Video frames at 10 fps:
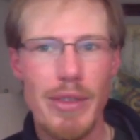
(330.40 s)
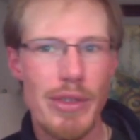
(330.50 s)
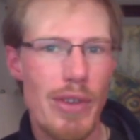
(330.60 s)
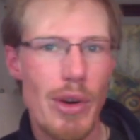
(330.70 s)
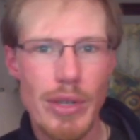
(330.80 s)

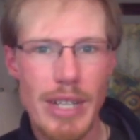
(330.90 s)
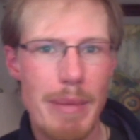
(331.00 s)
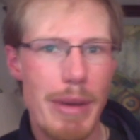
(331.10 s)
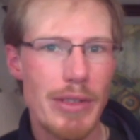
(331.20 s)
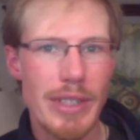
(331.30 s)
your photos
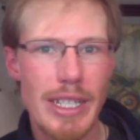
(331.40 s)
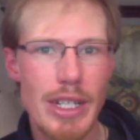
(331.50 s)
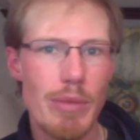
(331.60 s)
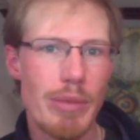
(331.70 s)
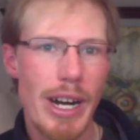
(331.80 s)
came out really
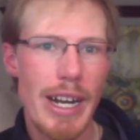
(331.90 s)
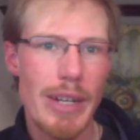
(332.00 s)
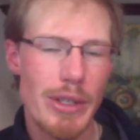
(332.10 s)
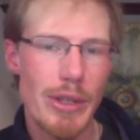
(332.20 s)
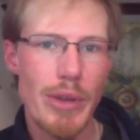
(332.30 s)
too
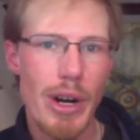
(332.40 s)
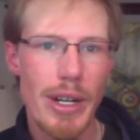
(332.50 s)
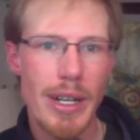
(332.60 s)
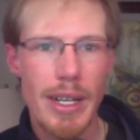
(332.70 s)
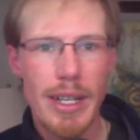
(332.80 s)
bright or too
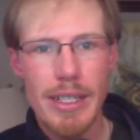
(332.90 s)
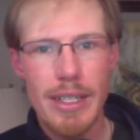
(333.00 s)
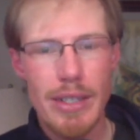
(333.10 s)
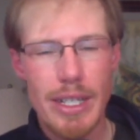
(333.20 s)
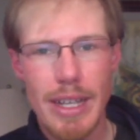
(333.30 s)
dark.
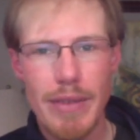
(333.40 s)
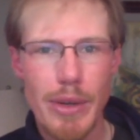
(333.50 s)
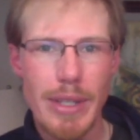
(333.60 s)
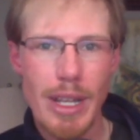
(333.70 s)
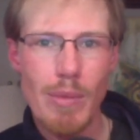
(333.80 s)
So it just gives
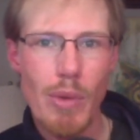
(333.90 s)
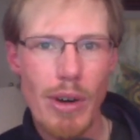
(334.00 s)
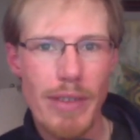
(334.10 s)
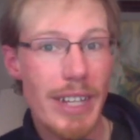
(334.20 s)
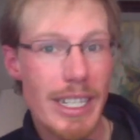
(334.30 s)
you a little
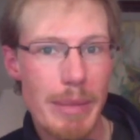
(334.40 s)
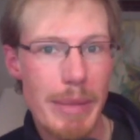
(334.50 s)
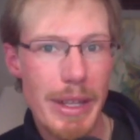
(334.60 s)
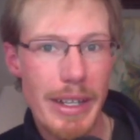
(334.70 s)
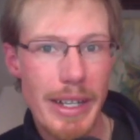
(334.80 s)
more
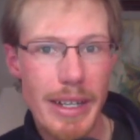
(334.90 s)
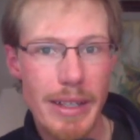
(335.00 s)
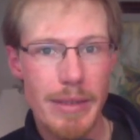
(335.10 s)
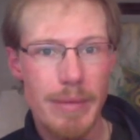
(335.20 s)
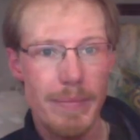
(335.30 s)

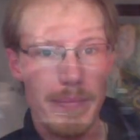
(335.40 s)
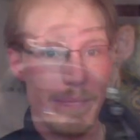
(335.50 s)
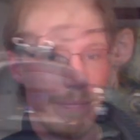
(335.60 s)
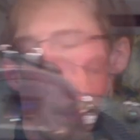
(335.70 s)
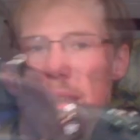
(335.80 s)
flexibility.
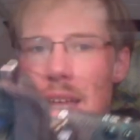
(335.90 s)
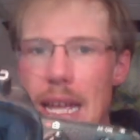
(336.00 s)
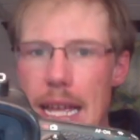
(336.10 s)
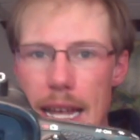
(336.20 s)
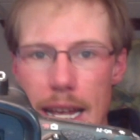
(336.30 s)

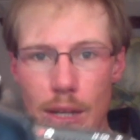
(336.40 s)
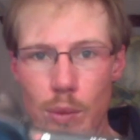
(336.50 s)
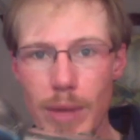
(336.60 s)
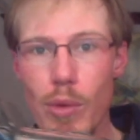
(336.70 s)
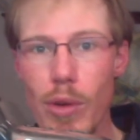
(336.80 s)
And
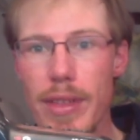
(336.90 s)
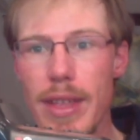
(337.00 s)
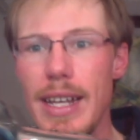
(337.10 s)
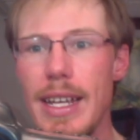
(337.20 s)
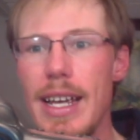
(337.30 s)
one more
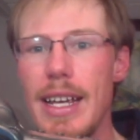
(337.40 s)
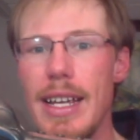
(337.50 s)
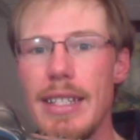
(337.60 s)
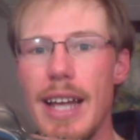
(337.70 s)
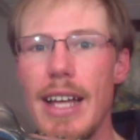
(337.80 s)
thing
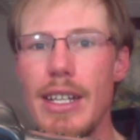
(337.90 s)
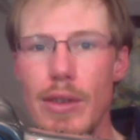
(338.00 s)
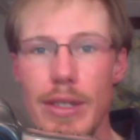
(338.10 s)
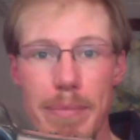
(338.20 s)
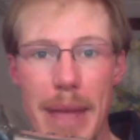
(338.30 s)
is I
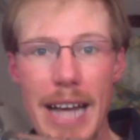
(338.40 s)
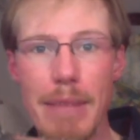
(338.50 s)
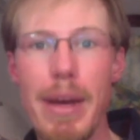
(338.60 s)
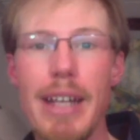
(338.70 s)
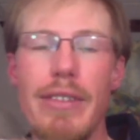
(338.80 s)
use back
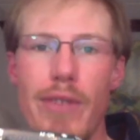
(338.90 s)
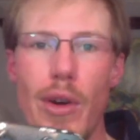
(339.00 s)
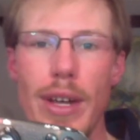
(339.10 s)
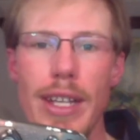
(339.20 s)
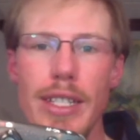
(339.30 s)
button
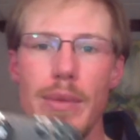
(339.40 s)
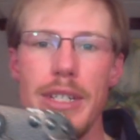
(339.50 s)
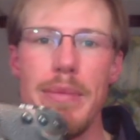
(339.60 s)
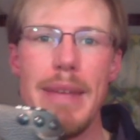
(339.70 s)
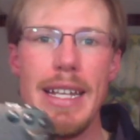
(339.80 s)
focus,
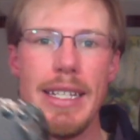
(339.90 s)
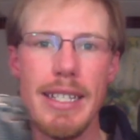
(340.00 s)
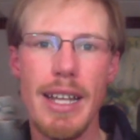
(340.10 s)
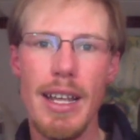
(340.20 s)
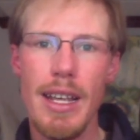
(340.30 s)
which
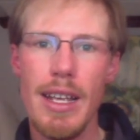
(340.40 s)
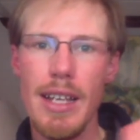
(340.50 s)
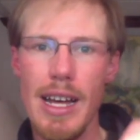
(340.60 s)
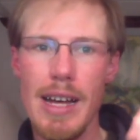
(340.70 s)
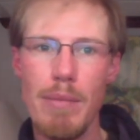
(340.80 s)
means
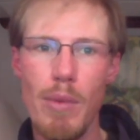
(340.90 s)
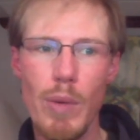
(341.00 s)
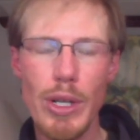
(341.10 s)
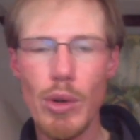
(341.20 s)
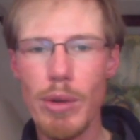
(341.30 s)

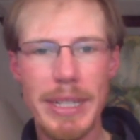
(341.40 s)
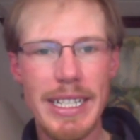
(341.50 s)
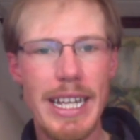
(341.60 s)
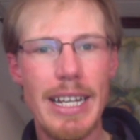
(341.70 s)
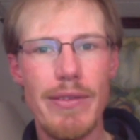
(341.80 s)
when you
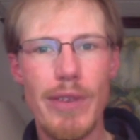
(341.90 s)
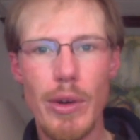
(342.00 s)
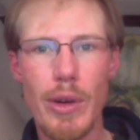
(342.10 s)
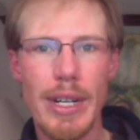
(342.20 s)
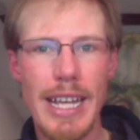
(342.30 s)
normally take a
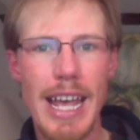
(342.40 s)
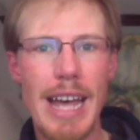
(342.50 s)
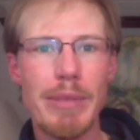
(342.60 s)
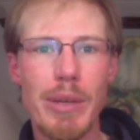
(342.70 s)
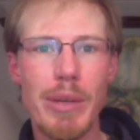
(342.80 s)
photo on a
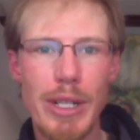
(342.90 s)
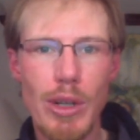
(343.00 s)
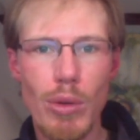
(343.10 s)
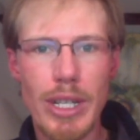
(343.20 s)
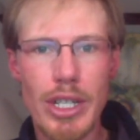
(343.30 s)
camera, when
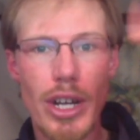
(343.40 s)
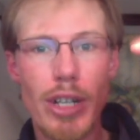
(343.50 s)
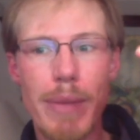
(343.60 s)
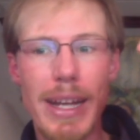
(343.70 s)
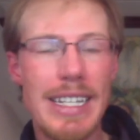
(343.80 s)
you hold the
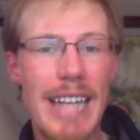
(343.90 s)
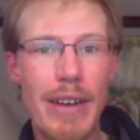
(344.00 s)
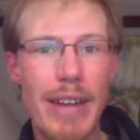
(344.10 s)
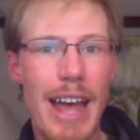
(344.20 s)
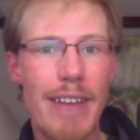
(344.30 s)
shutter button
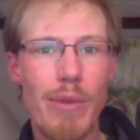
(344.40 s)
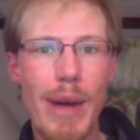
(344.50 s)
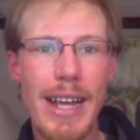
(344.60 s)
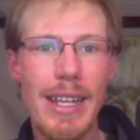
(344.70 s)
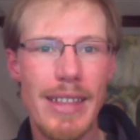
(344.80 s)
down
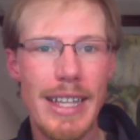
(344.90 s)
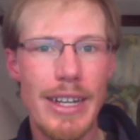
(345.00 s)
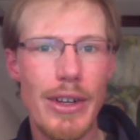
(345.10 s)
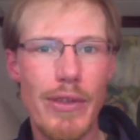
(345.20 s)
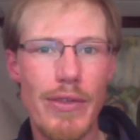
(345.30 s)
halfway,
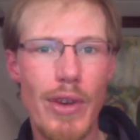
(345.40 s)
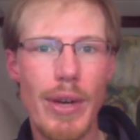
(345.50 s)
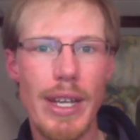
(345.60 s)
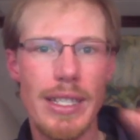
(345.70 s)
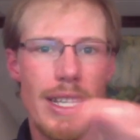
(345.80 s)
that's how you
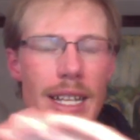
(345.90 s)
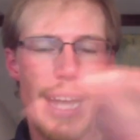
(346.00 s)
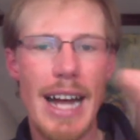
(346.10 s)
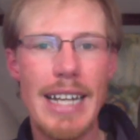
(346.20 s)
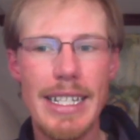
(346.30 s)
focus.
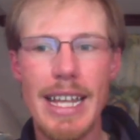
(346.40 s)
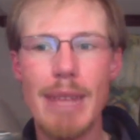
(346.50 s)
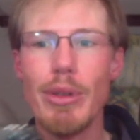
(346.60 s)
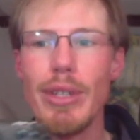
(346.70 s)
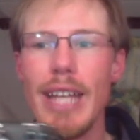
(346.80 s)
I
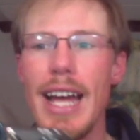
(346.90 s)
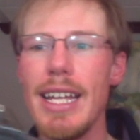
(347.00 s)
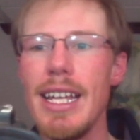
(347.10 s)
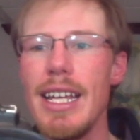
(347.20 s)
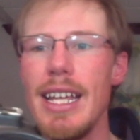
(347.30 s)
disabled
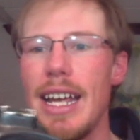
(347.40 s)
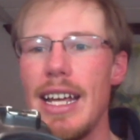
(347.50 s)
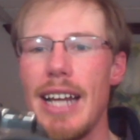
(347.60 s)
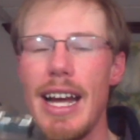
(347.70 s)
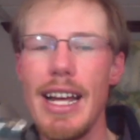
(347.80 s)
that,
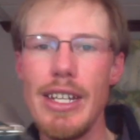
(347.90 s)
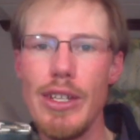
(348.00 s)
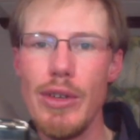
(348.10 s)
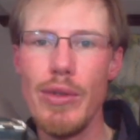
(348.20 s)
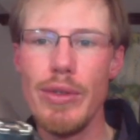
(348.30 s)
and I
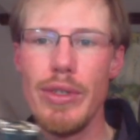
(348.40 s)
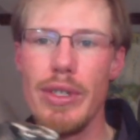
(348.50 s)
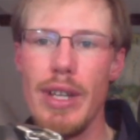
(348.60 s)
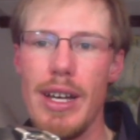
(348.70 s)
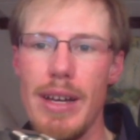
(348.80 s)

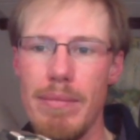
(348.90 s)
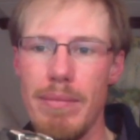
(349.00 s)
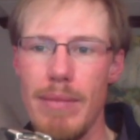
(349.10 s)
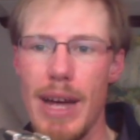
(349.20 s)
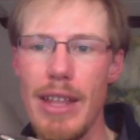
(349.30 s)
use,
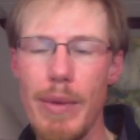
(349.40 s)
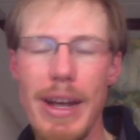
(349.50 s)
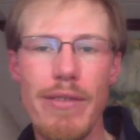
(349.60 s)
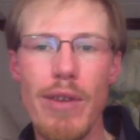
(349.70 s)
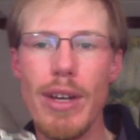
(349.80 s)
the
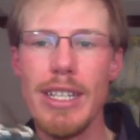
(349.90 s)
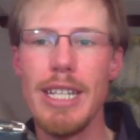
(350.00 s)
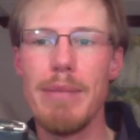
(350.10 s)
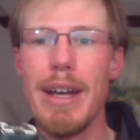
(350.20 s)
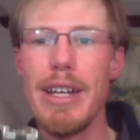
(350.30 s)
way I
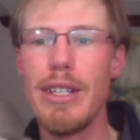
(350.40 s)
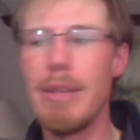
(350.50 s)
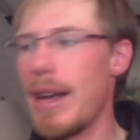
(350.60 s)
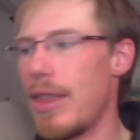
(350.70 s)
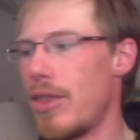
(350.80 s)
focus is by
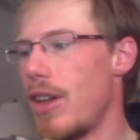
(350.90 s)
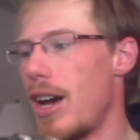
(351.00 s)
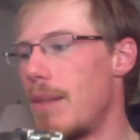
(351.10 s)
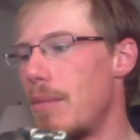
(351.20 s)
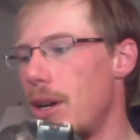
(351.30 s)
using my
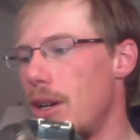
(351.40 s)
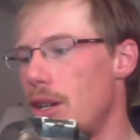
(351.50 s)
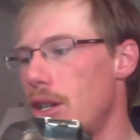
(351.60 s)
thumb